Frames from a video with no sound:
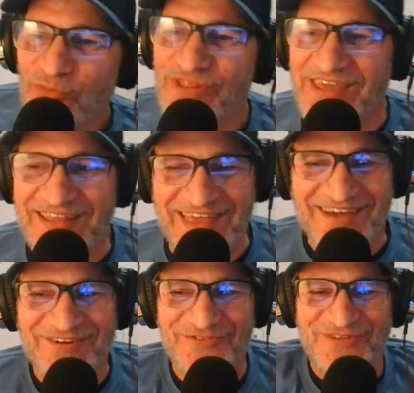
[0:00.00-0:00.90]
Really get
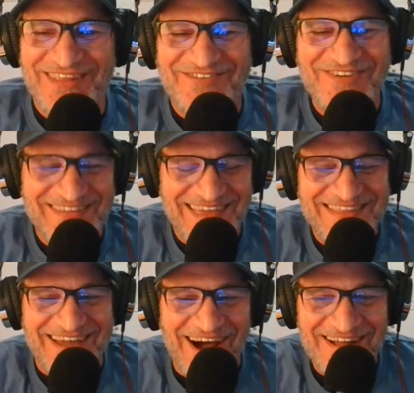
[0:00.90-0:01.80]

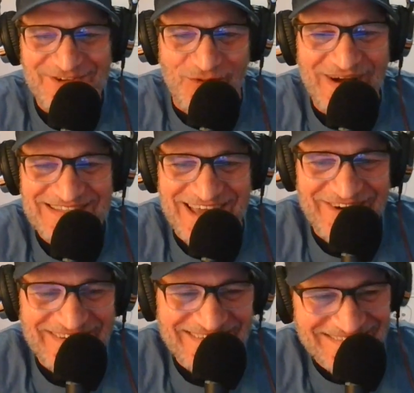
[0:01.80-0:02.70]
the quads
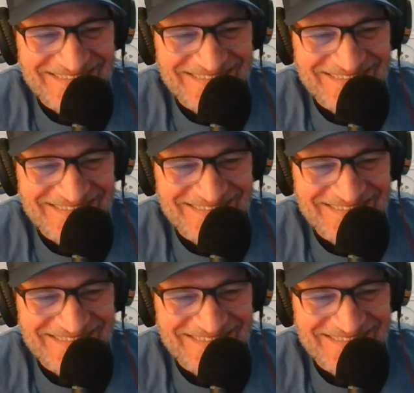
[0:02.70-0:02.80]
going.